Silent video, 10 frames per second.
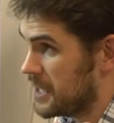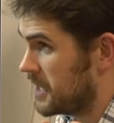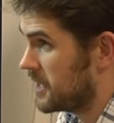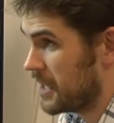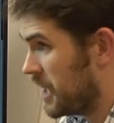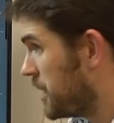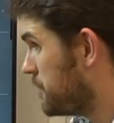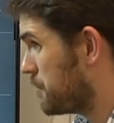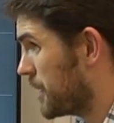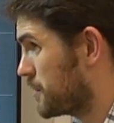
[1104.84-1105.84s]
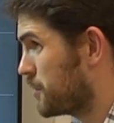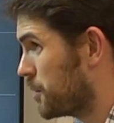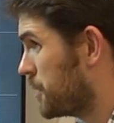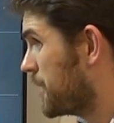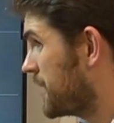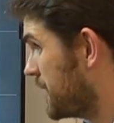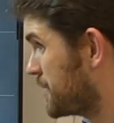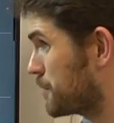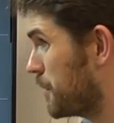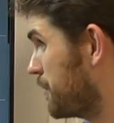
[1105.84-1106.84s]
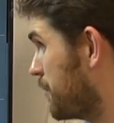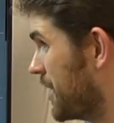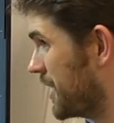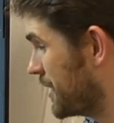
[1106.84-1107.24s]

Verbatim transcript: in any maths formula and it's quite fun.